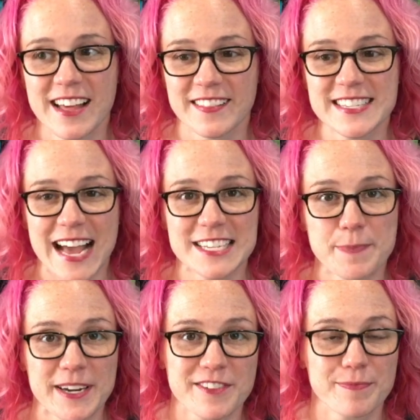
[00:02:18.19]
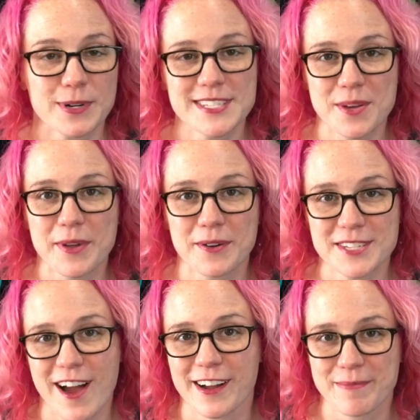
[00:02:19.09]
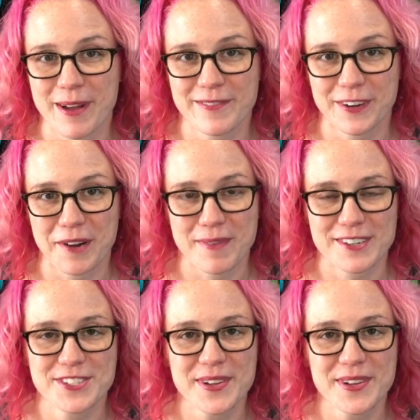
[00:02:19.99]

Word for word: this aspect of books that we don't talk about very much.